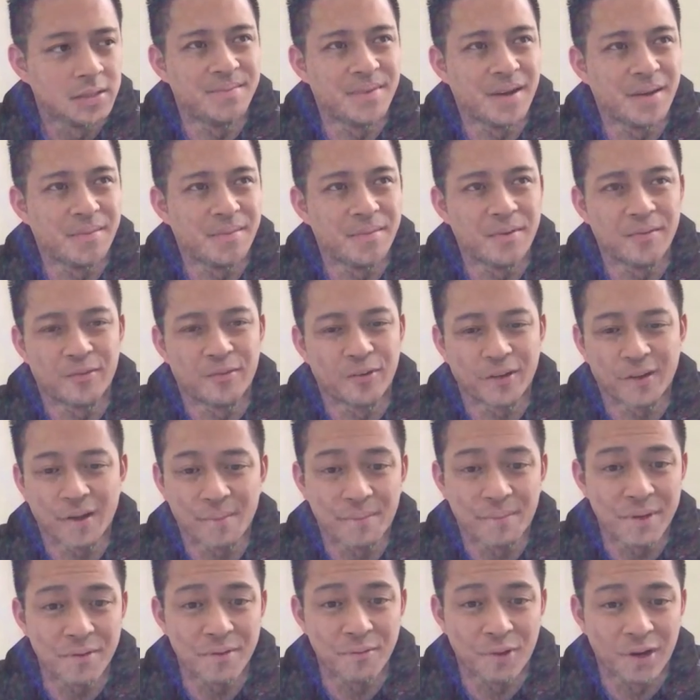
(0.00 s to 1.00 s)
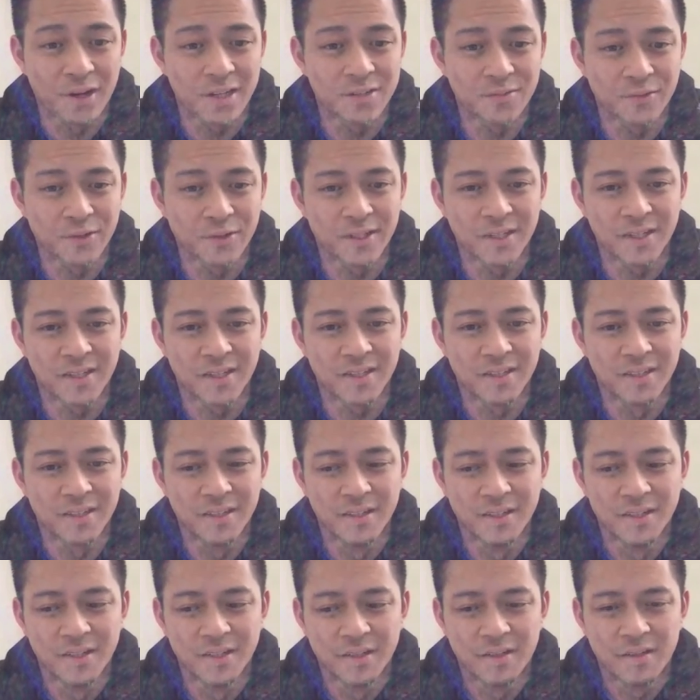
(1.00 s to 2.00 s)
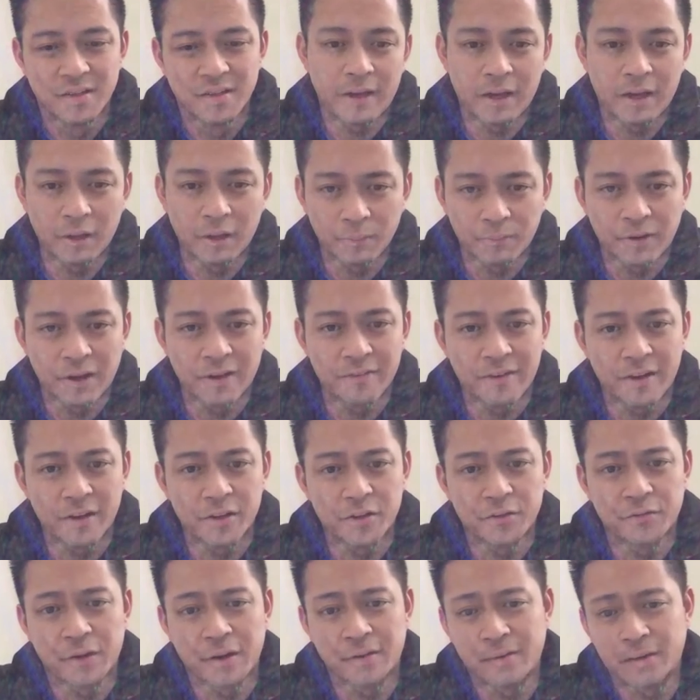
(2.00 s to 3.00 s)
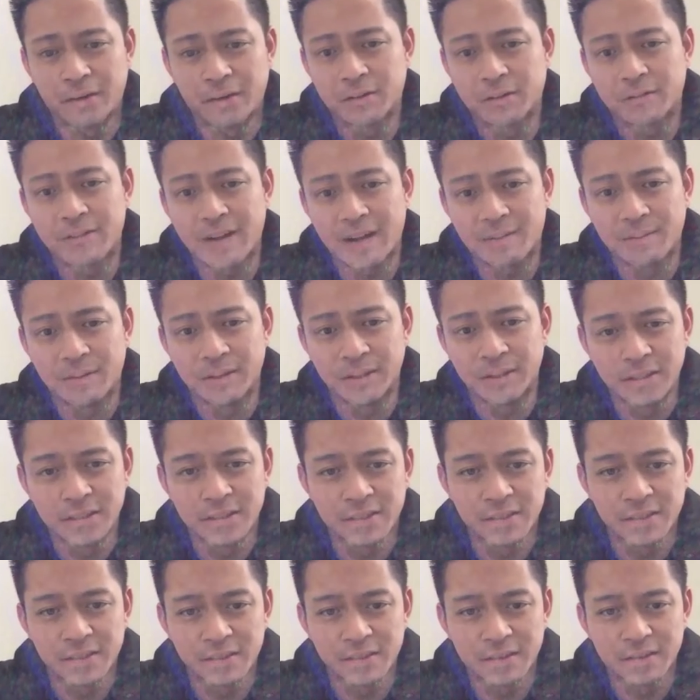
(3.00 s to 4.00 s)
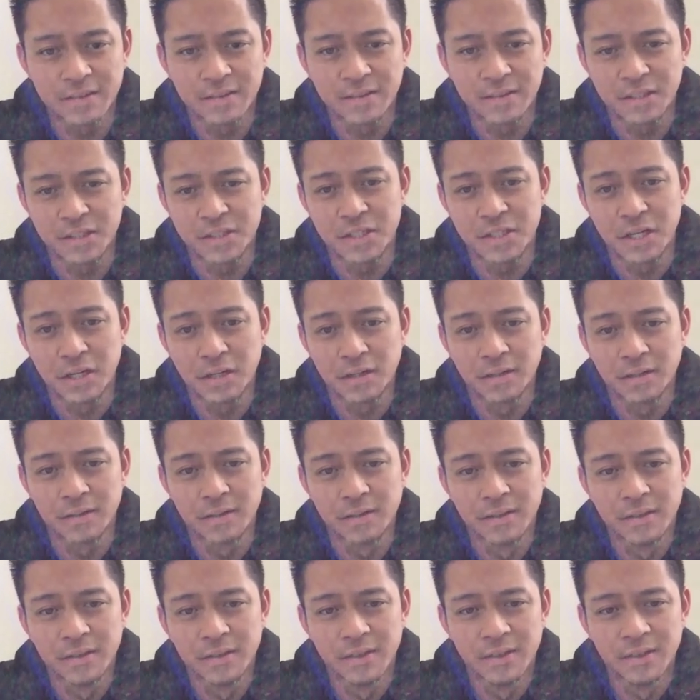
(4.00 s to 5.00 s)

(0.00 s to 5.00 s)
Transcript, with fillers: I mean, for the company wise, we're gonna help 500, 500 families this year